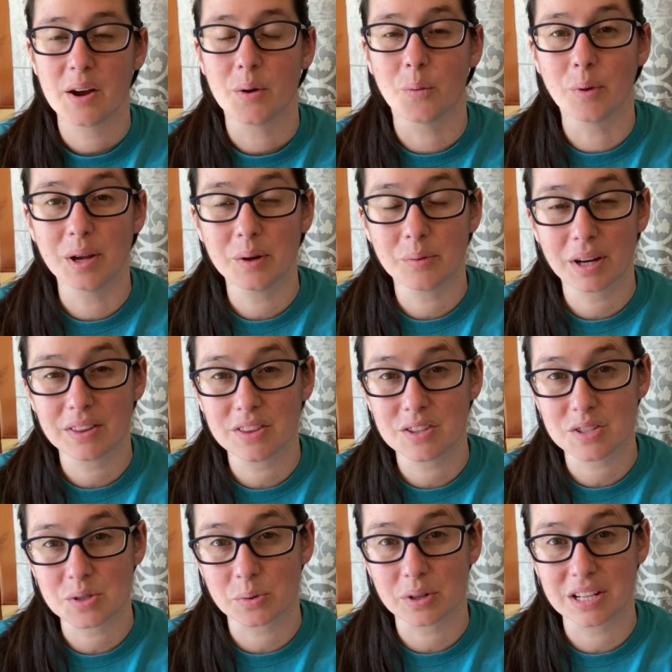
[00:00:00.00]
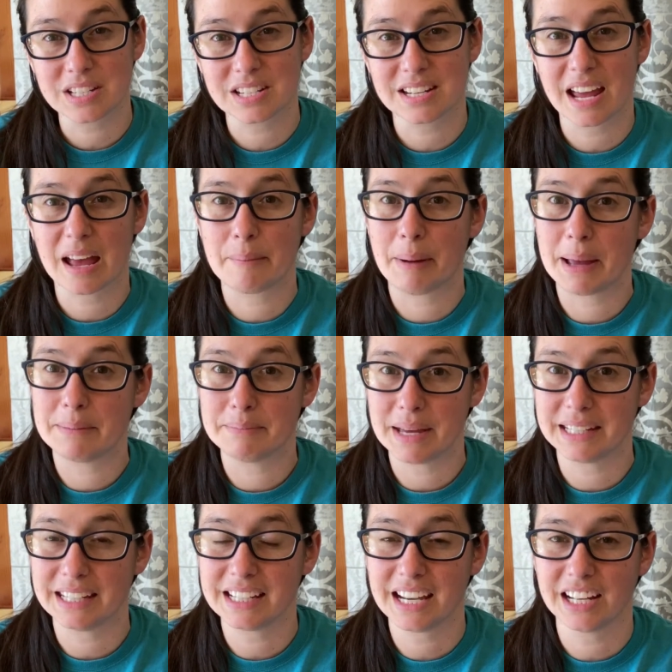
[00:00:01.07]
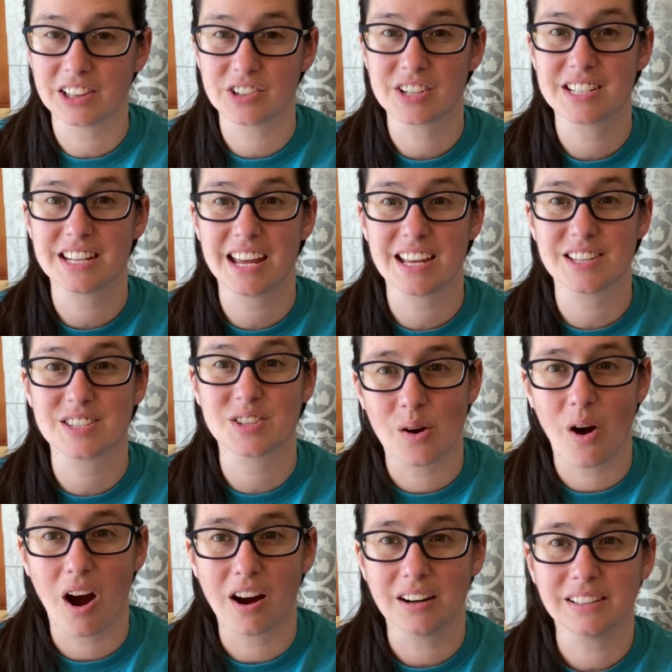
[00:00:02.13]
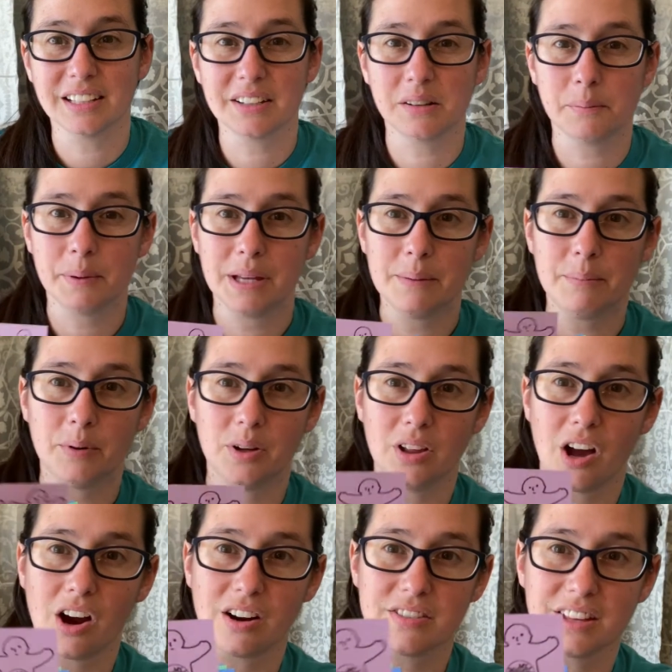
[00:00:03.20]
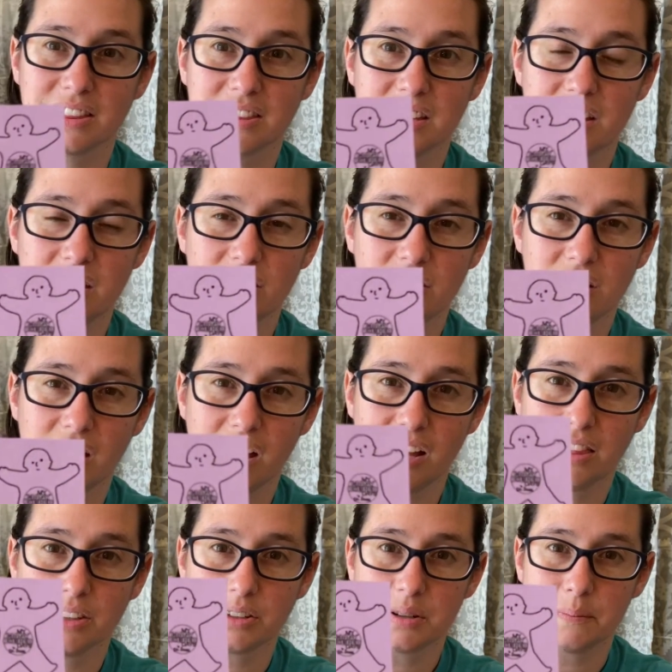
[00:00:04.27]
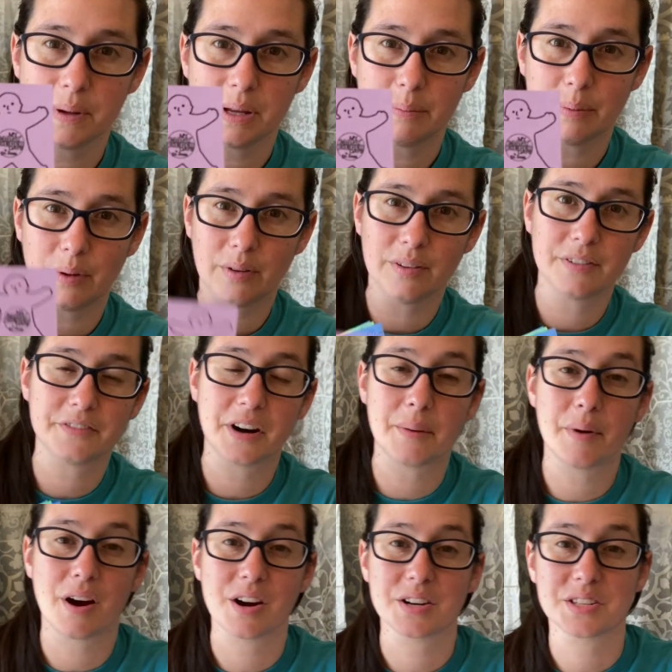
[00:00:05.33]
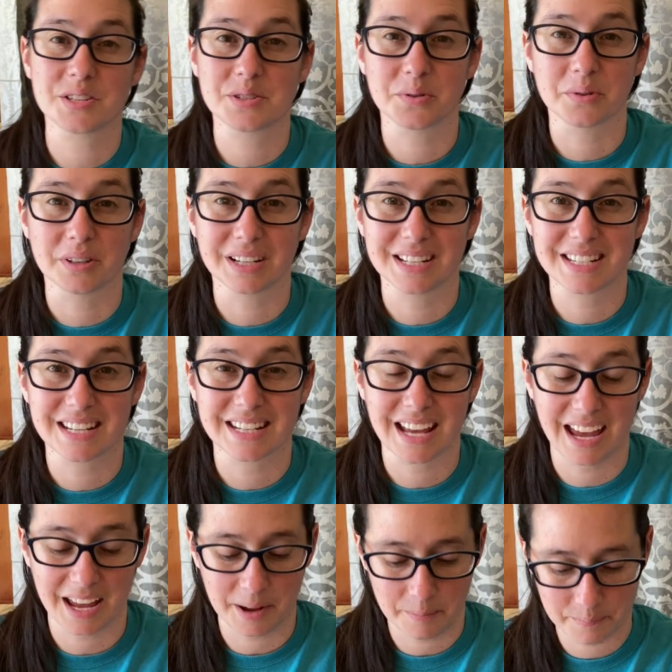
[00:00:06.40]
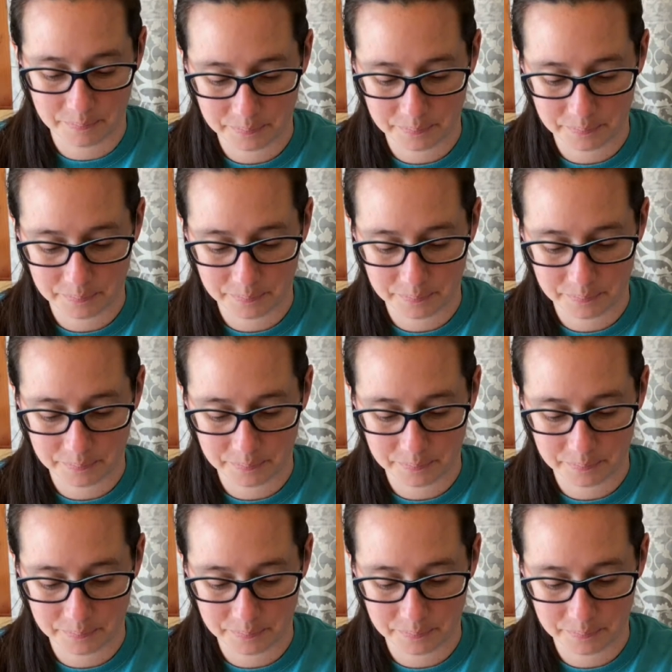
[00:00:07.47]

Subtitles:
We read the story today, My Many Colored Days, so our little people are the little colored people from our story today.